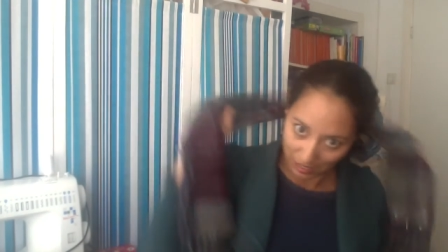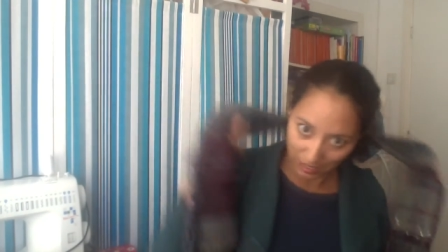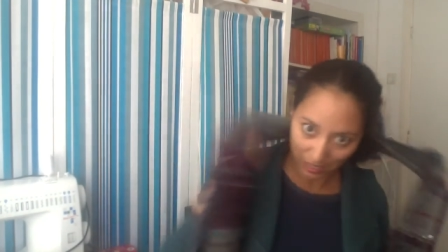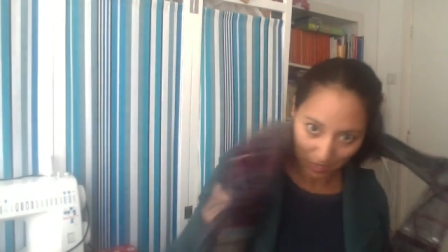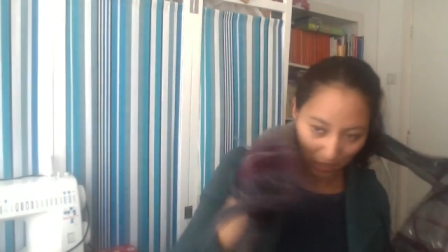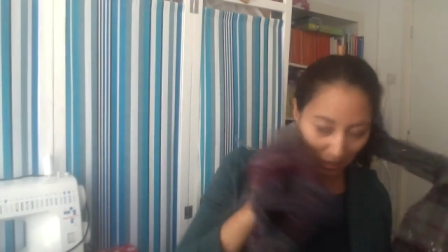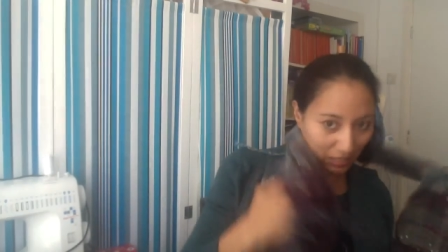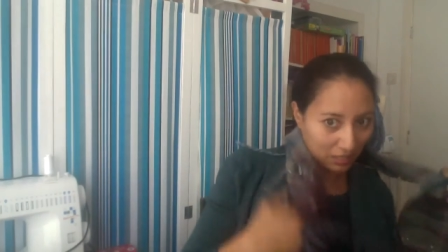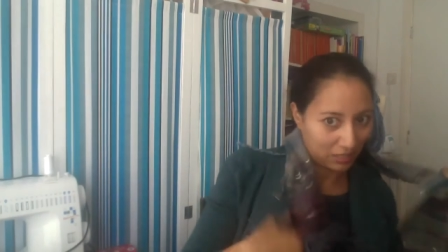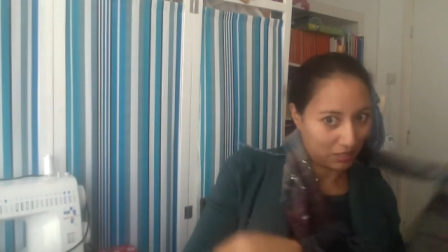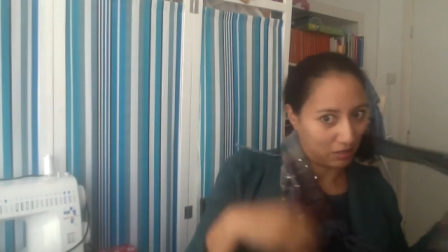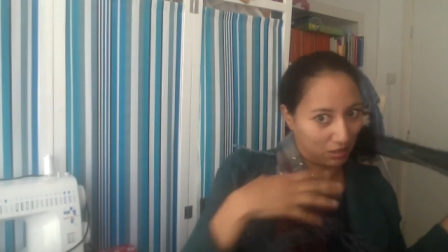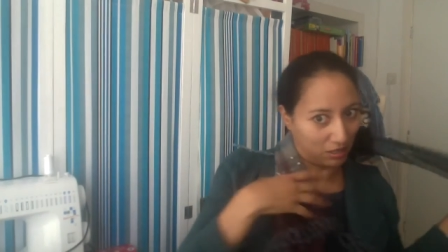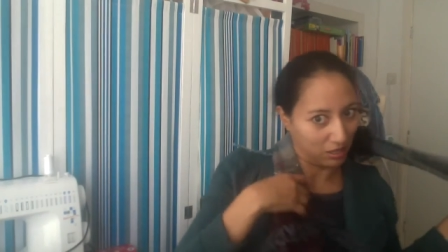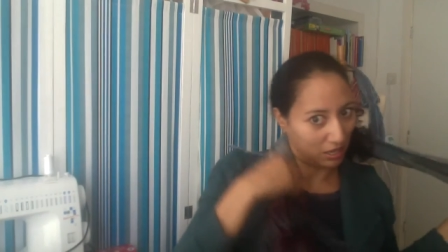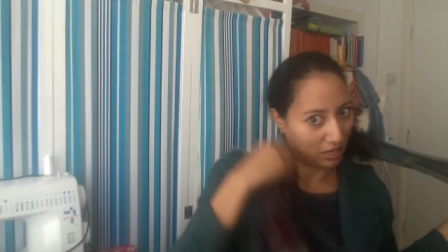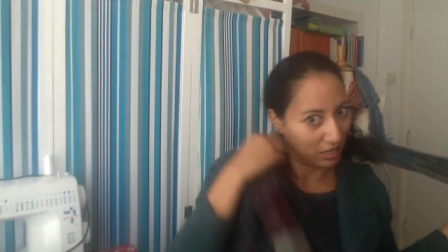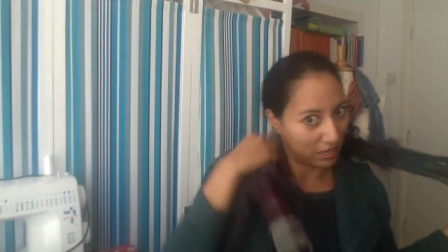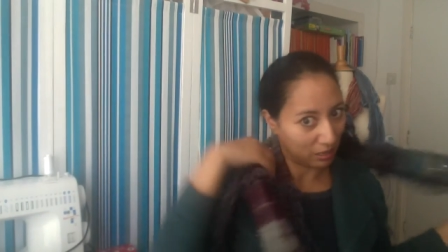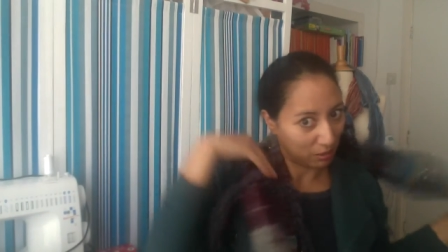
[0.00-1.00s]
It's
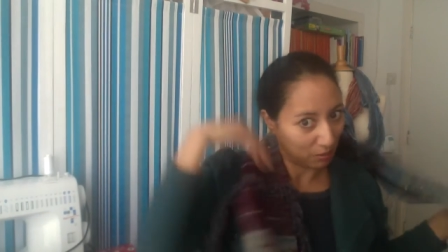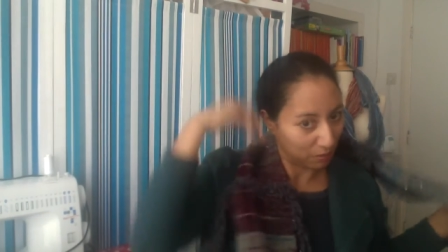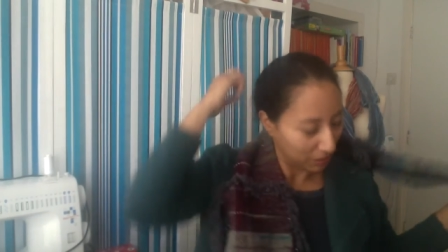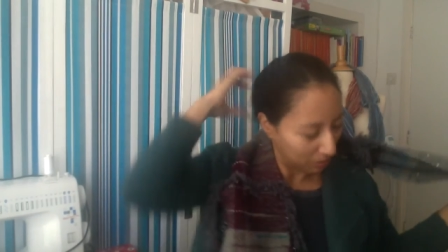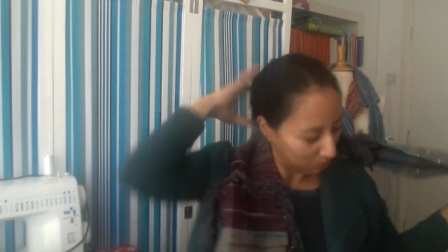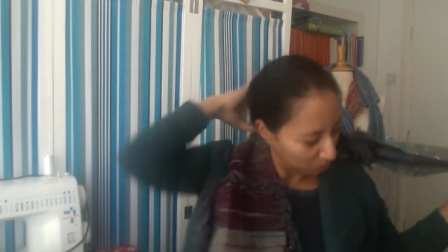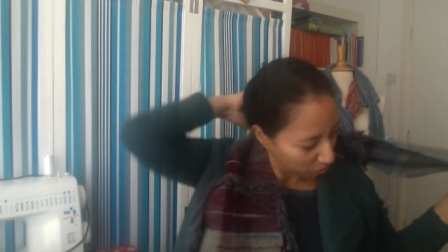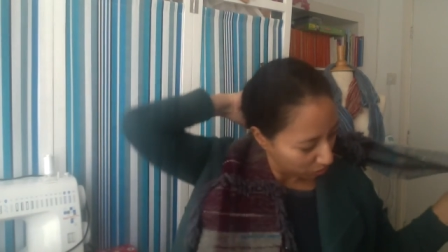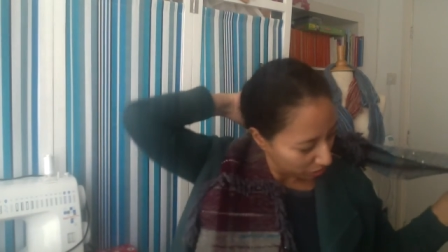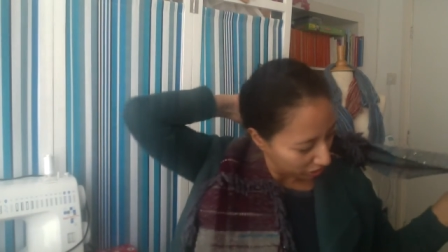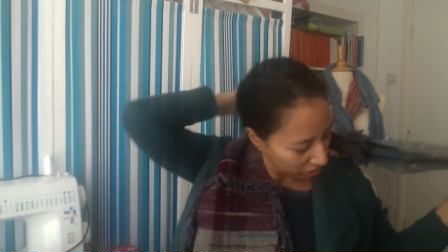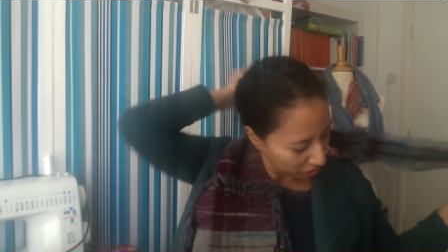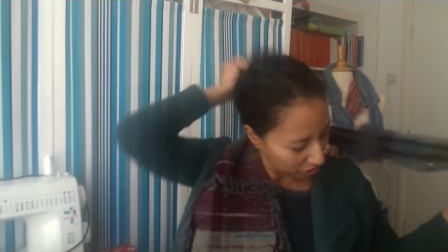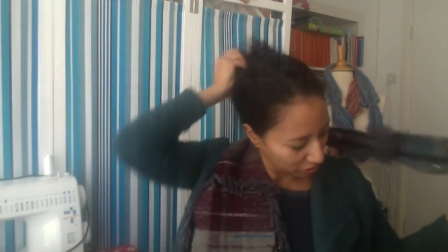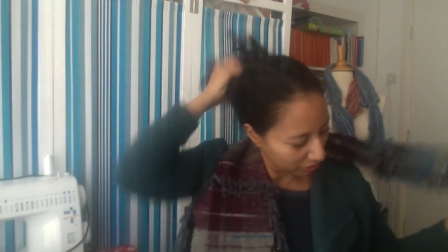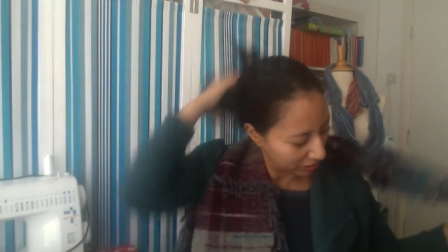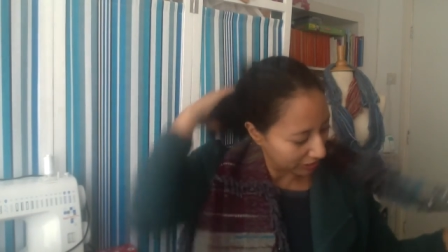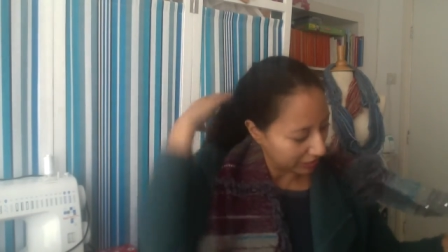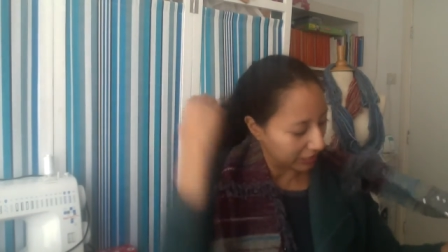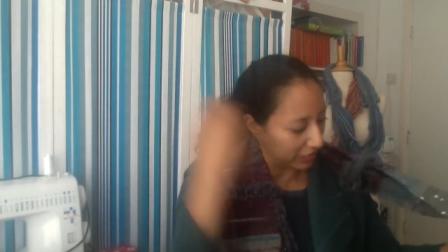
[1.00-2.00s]
a little bit more
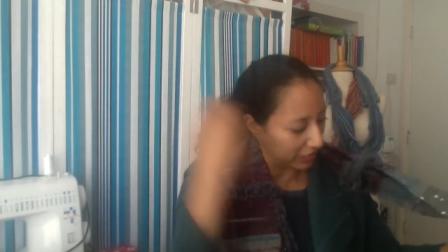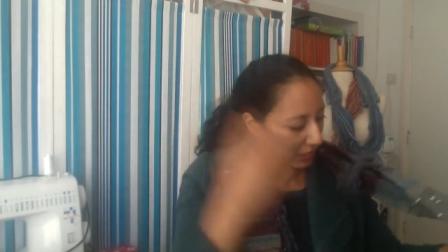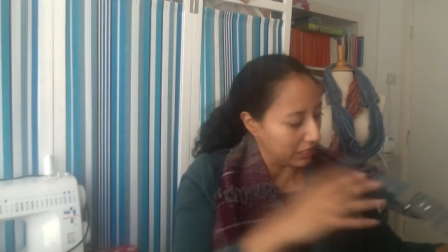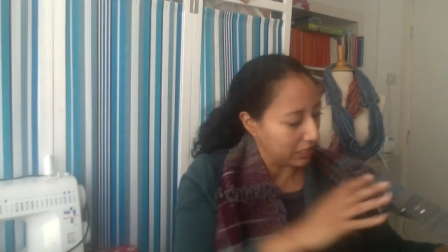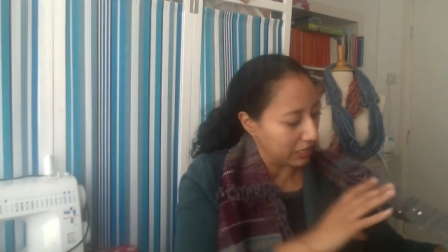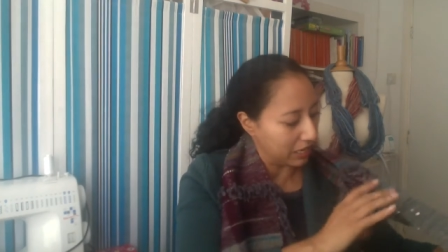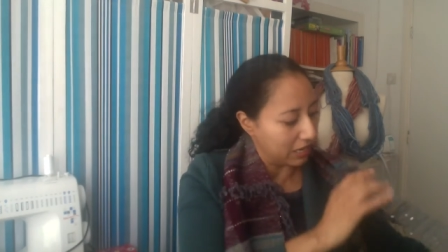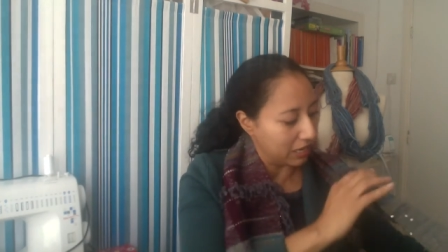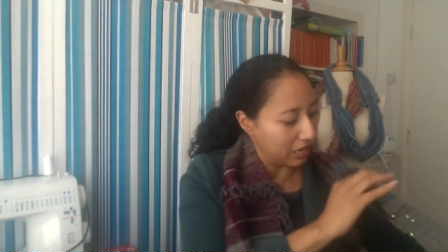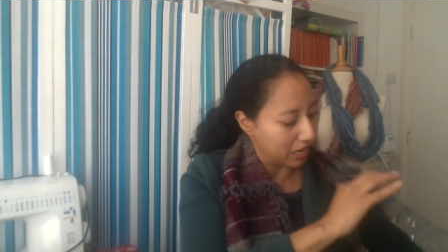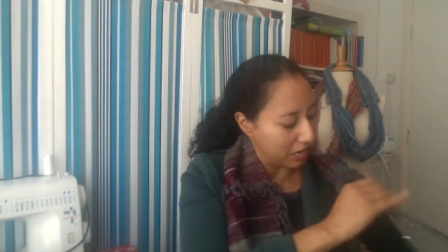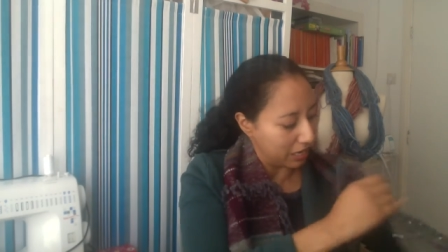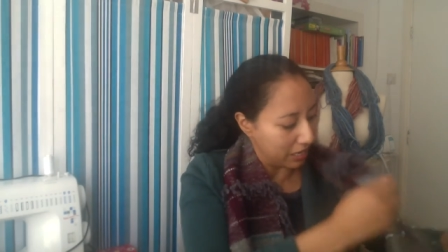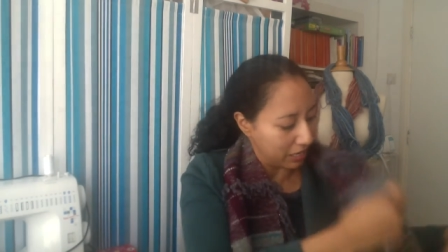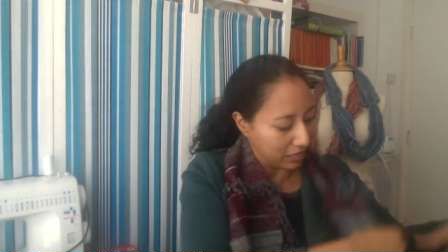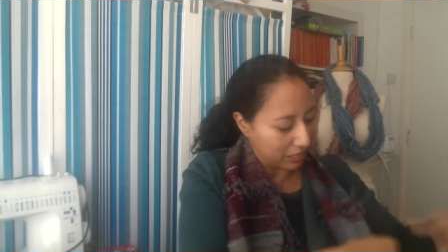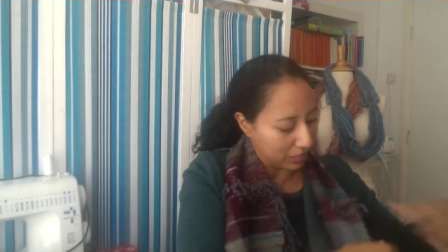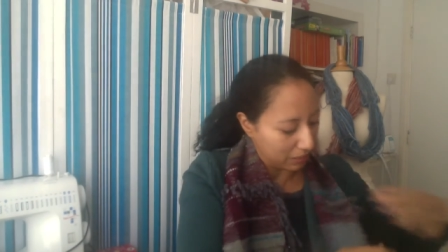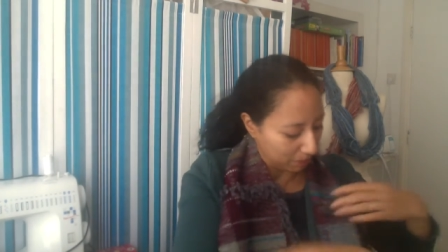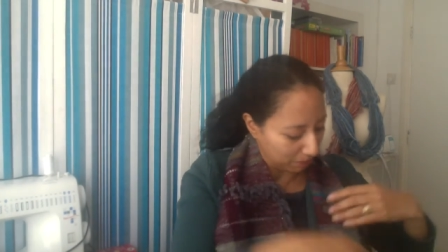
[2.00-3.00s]
scratchy than
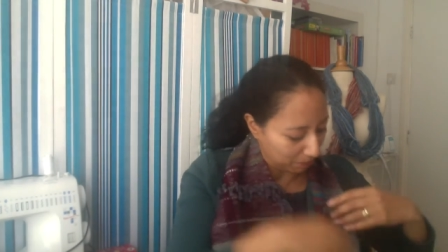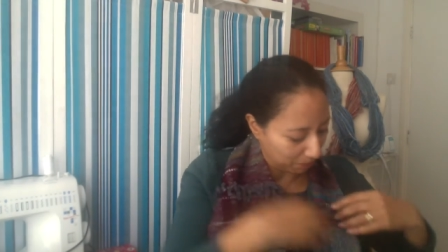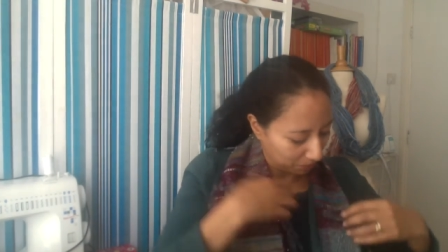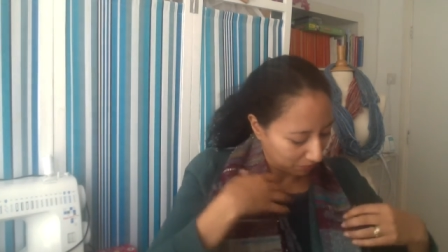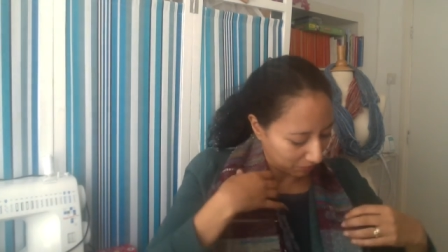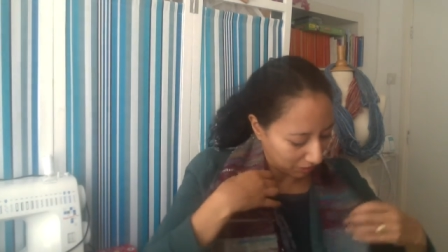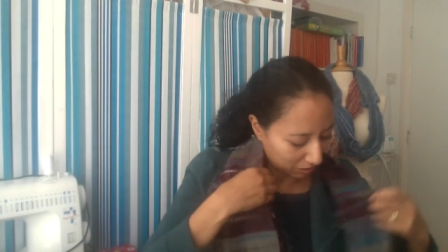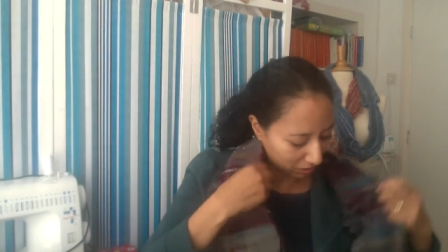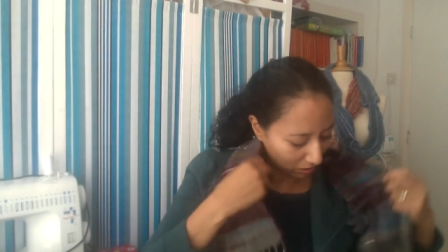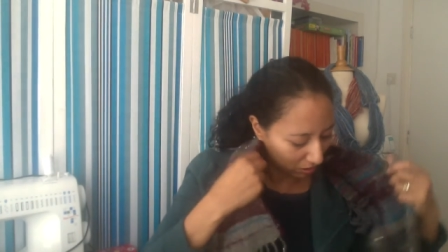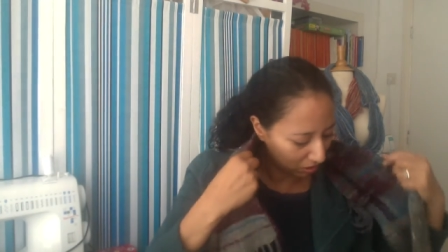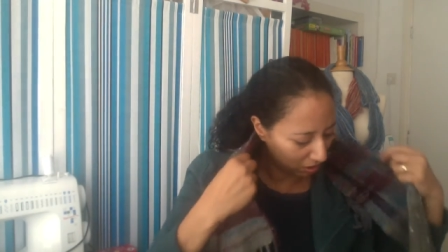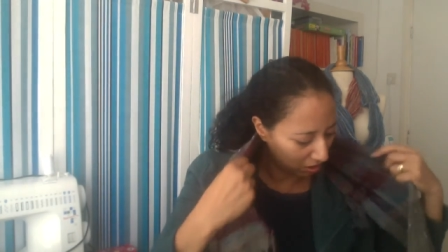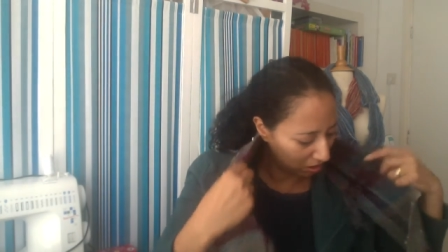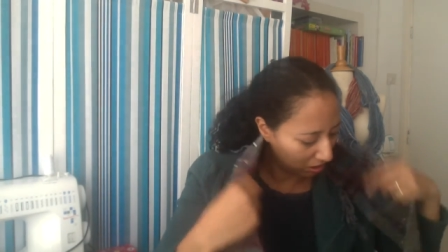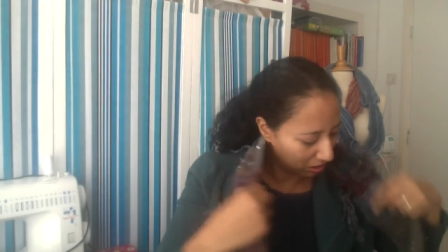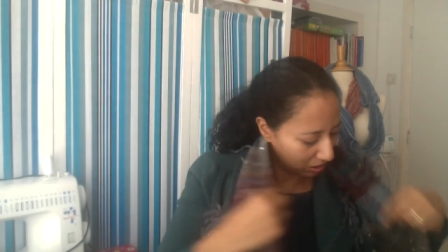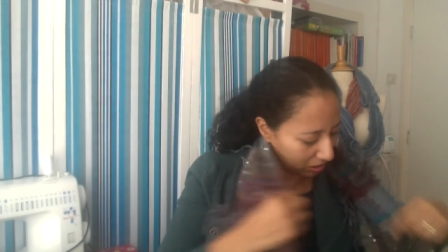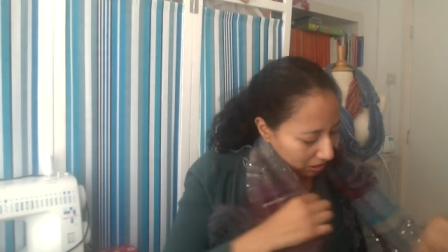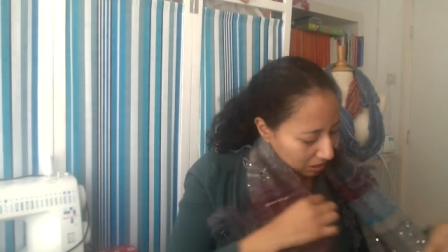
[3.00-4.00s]
I
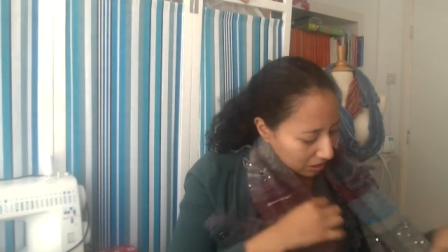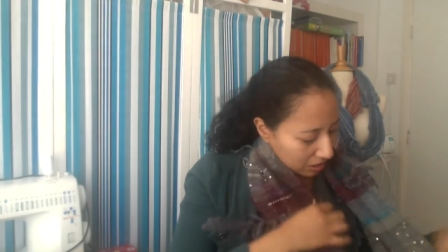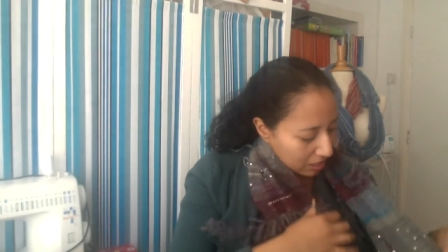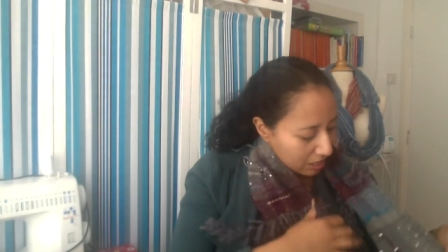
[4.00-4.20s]
thought.